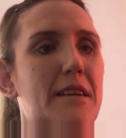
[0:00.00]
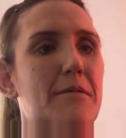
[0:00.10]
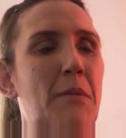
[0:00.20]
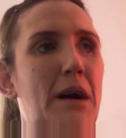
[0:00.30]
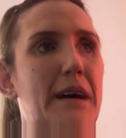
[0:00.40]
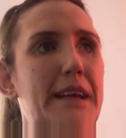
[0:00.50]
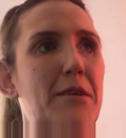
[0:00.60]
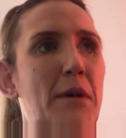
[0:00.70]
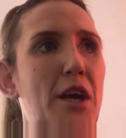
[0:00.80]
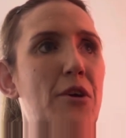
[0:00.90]
my
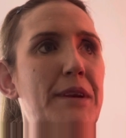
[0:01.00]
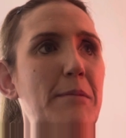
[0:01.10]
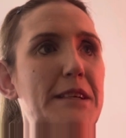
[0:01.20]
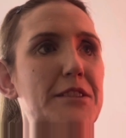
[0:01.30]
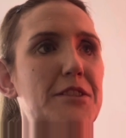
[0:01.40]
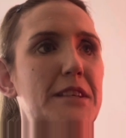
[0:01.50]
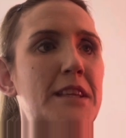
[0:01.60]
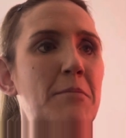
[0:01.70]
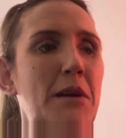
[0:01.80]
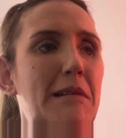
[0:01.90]
my own image in
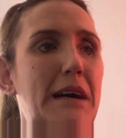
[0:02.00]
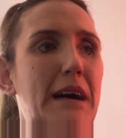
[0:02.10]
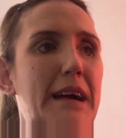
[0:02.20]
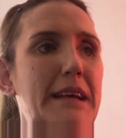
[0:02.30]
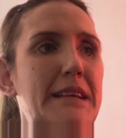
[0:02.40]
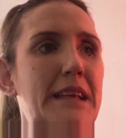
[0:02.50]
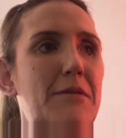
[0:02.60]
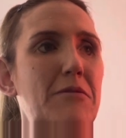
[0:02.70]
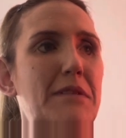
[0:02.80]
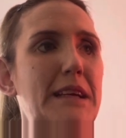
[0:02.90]
the mirror. I could
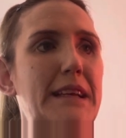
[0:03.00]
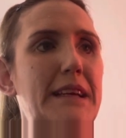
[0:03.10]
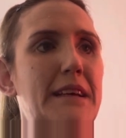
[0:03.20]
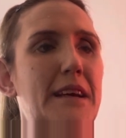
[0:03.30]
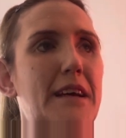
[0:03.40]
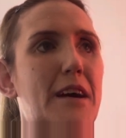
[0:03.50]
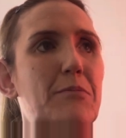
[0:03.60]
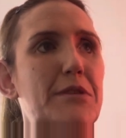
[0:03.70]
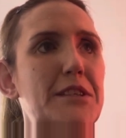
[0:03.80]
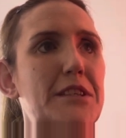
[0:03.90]
never really
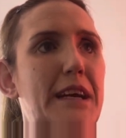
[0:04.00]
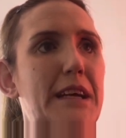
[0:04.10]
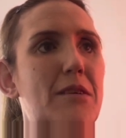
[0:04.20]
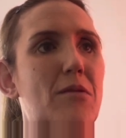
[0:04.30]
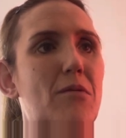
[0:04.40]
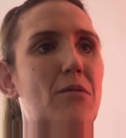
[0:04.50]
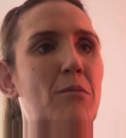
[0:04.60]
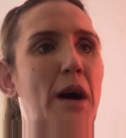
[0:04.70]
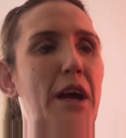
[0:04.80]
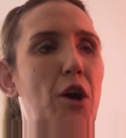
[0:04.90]
appreciate
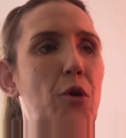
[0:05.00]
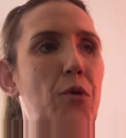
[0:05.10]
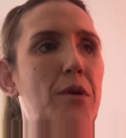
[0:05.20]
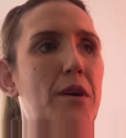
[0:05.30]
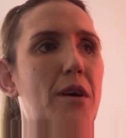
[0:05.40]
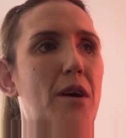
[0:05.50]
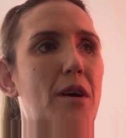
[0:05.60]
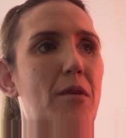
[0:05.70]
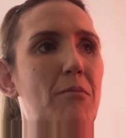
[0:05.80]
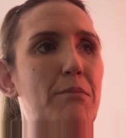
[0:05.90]
my own
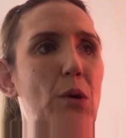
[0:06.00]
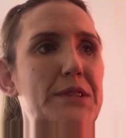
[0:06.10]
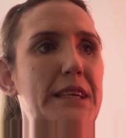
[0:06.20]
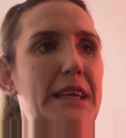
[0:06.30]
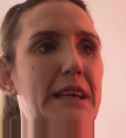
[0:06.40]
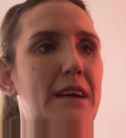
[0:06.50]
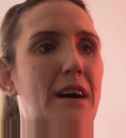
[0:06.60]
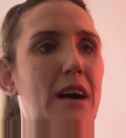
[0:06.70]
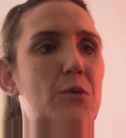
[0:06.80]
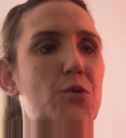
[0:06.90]
body.
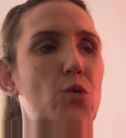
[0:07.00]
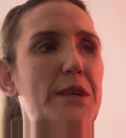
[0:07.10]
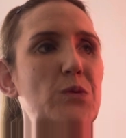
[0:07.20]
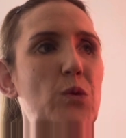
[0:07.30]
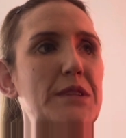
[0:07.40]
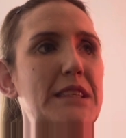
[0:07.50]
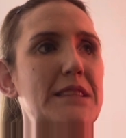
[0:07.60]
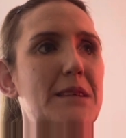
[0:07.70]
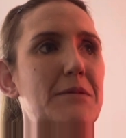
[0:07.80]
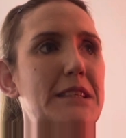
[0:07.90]
I was always wanting
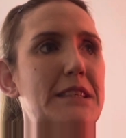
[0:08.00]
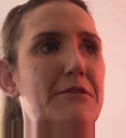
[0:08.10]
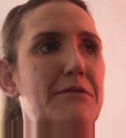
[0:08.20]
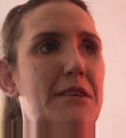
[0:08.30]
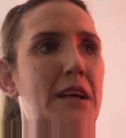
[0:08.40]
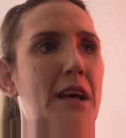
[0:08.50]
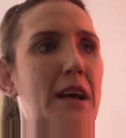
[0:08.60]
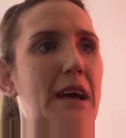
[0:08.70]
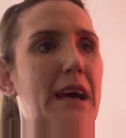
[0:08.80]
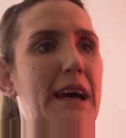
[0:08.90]
something different,
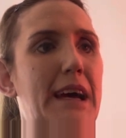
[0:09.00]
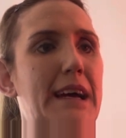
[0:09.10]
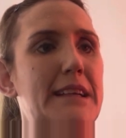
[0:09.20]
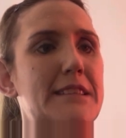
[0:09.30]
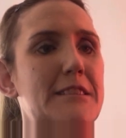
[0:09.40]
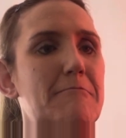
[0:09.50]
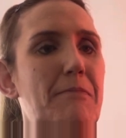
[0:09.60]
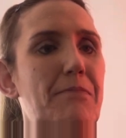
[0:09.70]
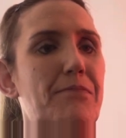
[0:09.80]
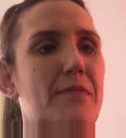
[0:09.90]
and
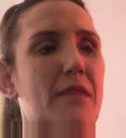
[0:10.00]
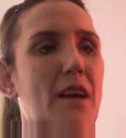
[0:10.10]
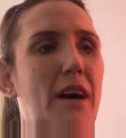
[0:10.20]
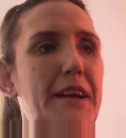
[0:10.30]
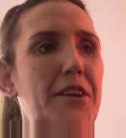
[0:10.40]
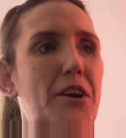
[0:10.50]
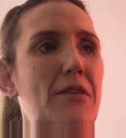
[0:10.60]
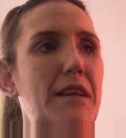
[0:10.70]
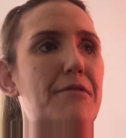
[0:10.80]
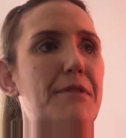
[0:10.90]
I could
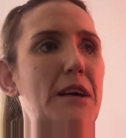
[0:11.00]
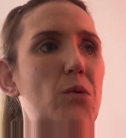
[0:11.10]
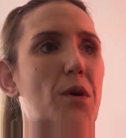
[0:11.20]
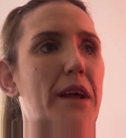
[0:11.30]
only feel what